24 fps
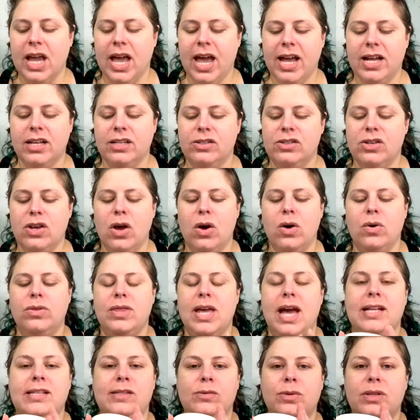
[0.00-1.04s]
And so
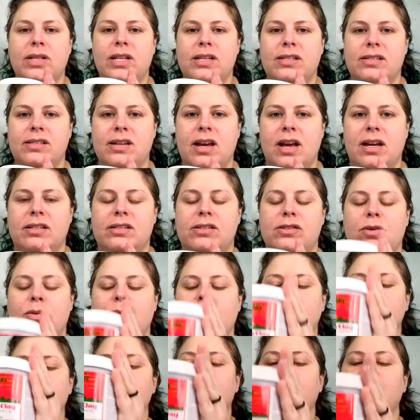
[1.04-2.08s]
that's what this does. So
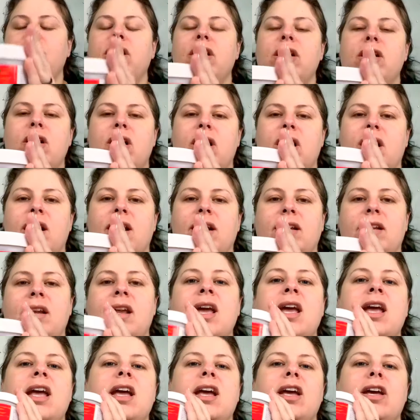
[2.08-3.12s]
when you put it on,
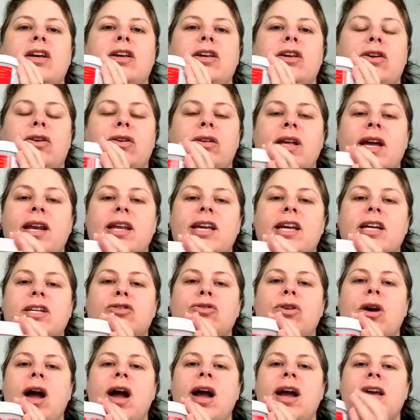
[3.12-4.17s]
you're letting it
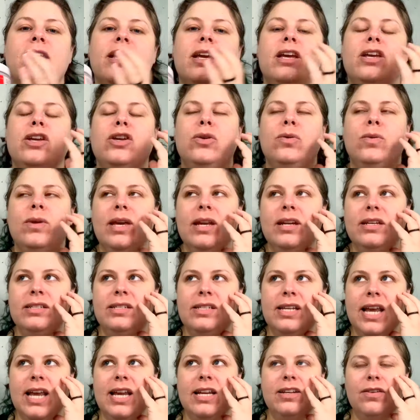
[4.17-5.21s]
dry, you can
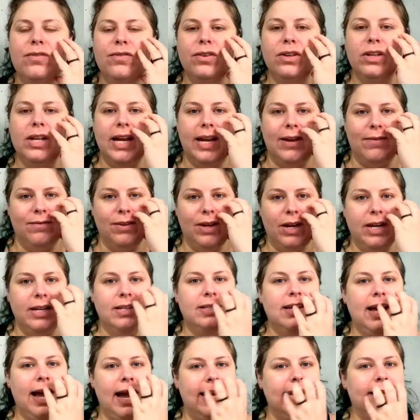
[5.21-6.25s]
tend to feel like a very
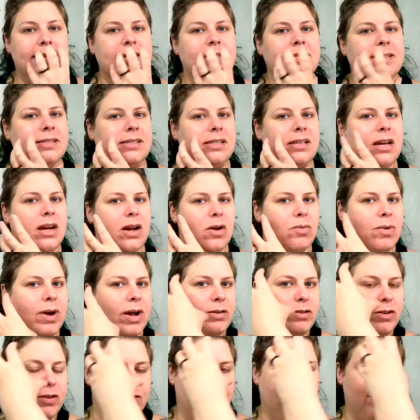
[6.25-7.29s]
tightness
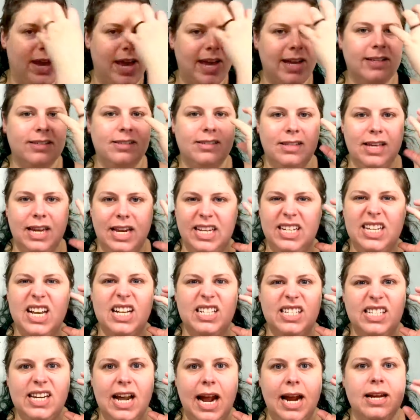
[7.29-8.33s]
around your face. It
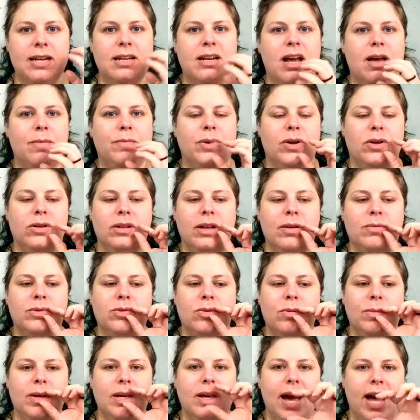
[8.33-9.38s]
does tighten up. Your lips
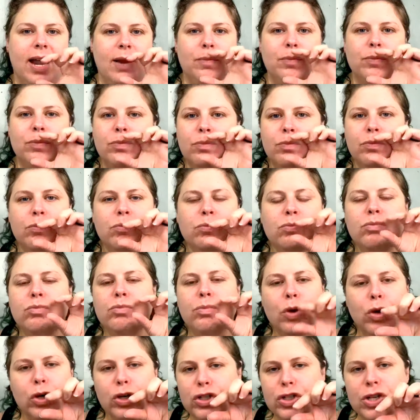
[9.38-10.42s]
will be kind of
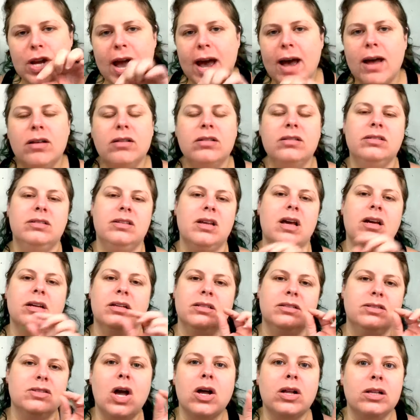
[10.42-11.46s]
pushed out,
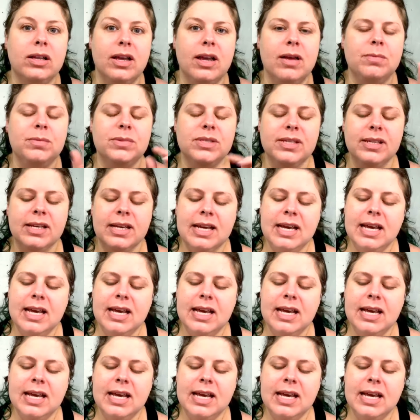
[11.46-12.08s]
duck lips.